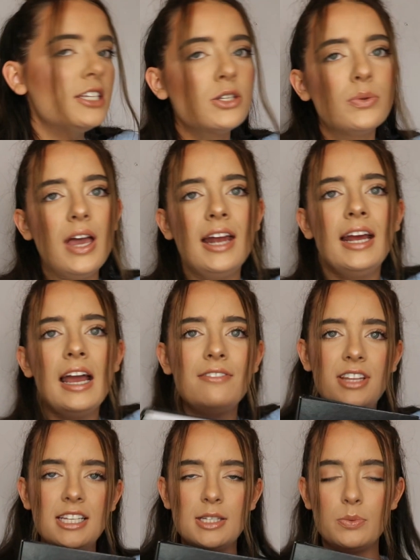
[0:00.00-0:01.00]
So then I
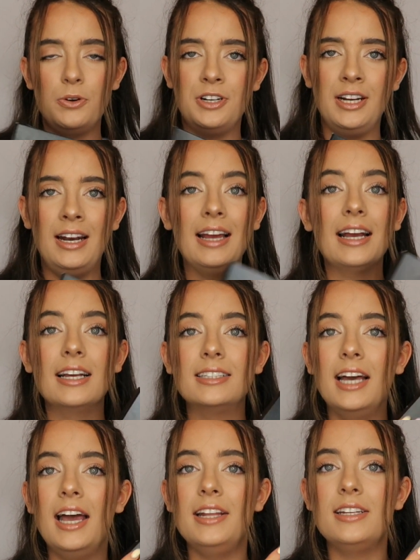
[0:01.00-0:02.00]
have this one, and like I
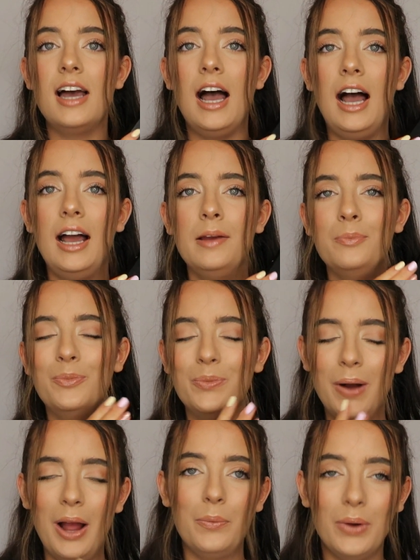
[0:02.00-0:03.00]
said,
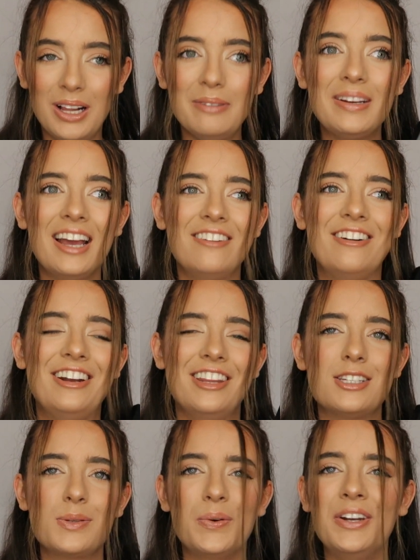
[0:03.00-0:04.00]
I will be getting rid of
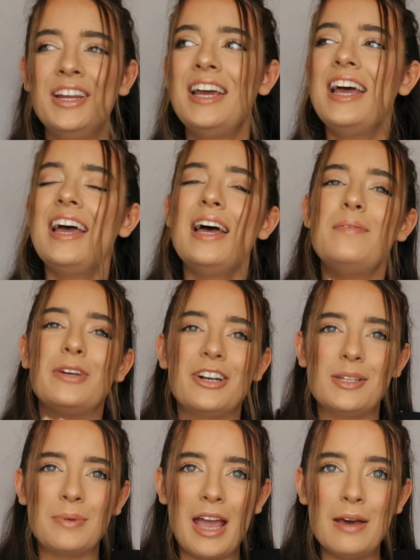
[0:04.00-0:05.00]
this one
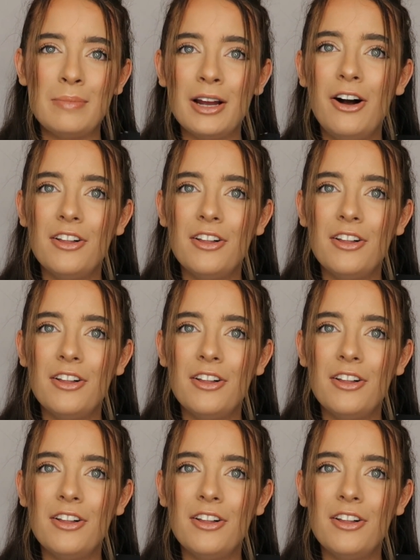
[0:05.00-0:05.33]
because I'm getting my